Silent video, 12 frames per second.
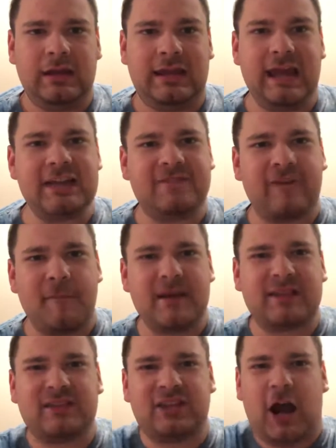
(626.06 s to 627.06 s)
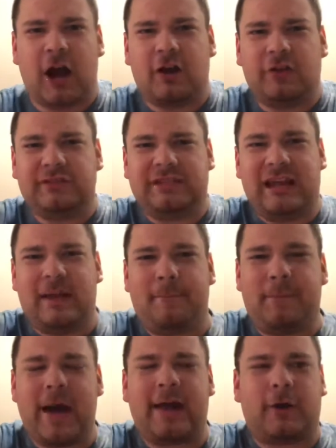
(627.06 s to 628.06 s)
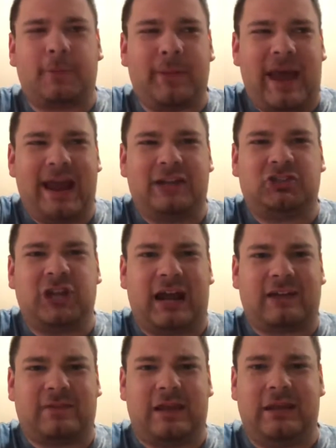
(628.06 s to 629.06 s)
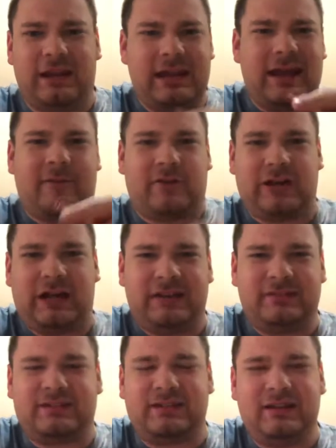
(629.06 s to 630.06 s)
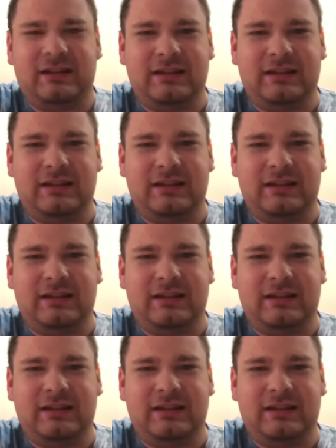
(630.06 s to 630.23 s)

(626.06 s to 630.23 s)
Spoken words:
Kids from McDonald's get a better paycheck than he ever does.